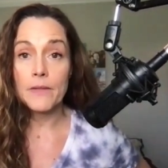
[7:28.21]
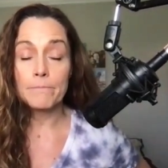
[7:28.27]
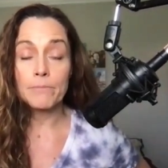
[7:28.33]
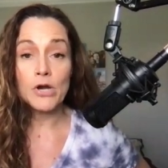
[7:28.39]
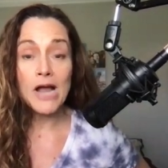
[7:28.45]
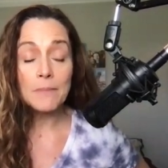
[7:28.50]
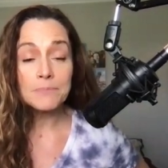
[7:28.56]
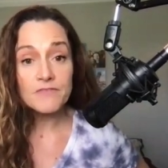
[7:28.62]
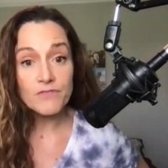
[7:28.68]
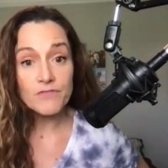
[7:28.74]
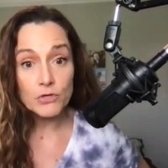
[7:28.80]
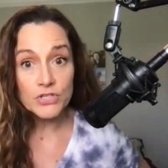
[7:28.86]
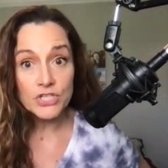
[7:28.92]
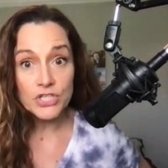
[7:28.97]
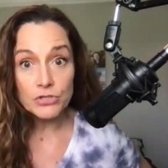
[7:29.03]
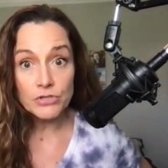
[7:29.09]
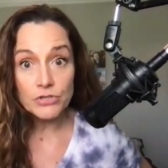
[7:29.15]
perhaps if they're
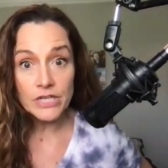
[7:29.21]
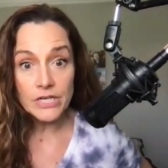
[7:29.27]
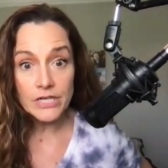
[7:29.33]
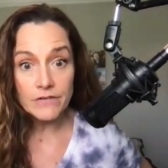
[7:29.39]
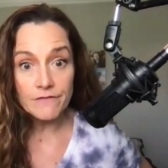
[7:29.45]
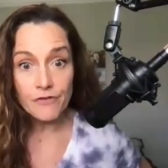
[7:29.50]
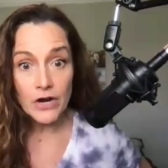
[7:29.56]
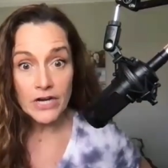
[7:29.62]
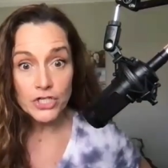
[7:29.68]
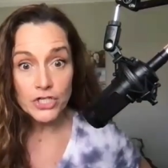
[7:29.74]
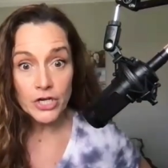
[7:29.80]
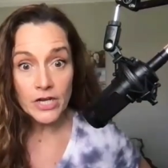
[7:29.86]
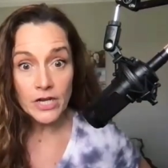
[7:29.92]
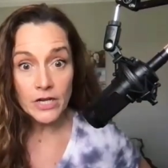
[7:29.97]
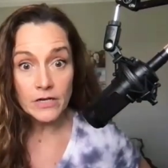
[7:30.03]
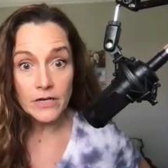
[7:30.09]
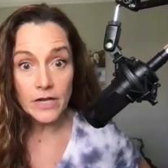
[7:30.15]
still eating fried
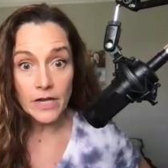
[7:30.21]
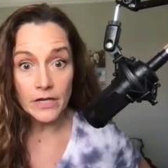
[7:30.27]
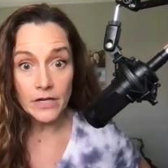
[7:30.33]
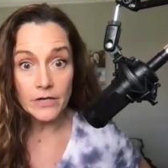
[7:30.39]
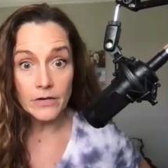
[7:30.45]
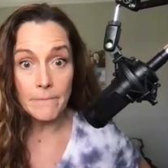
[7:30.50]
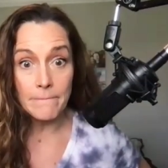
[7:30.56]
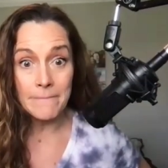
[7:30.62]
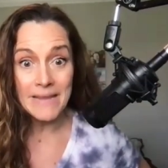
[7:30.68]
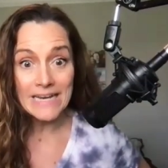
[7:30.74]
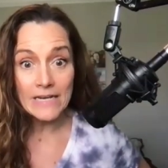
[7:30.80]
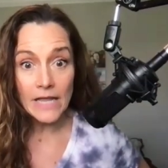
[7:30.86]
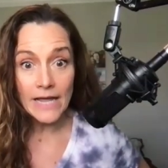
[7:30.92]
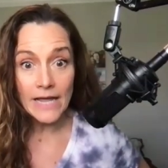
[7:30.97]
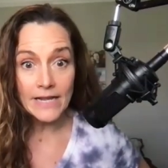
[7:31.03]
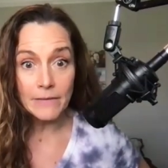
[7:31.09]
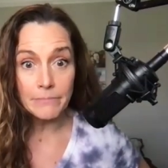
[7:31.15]
chicken and
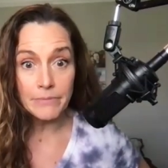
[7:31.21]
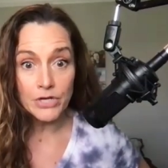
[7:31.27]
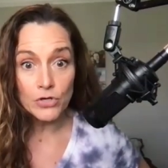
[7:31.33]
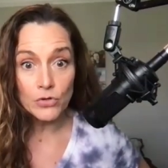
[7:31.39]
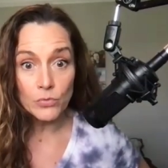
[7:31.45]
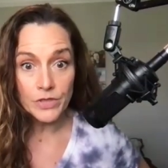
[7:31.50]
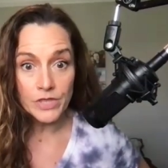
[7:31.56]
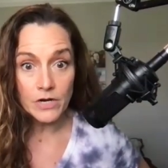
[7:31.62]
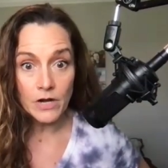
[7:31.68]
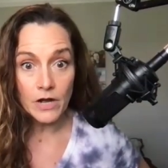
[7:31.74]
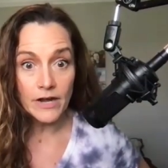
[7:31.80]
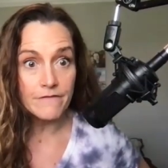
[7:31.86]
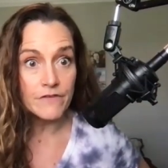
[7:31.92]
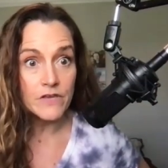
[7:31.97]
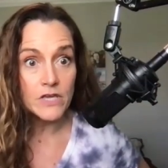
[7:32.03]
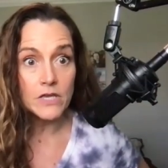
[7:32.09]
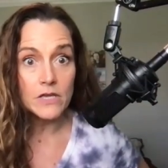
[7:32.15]
mainlining beer with an
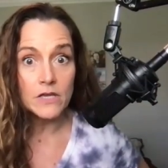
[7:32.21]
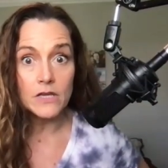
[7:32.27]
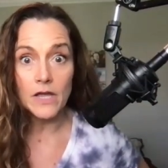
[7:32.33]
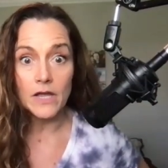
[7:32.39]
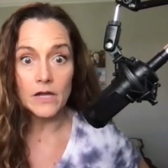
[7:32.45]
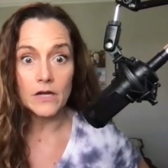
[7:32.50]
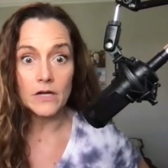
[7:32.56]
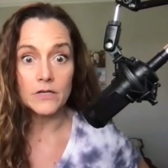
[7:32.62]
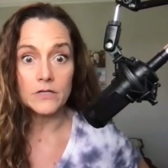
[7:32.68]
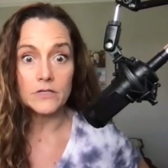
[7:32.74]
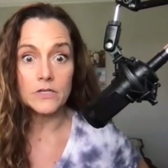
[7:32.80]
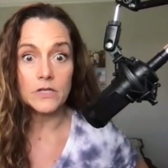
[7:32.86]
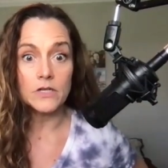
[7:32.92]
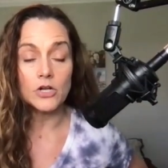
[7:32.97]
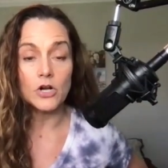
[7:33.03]
IV and, you yeah.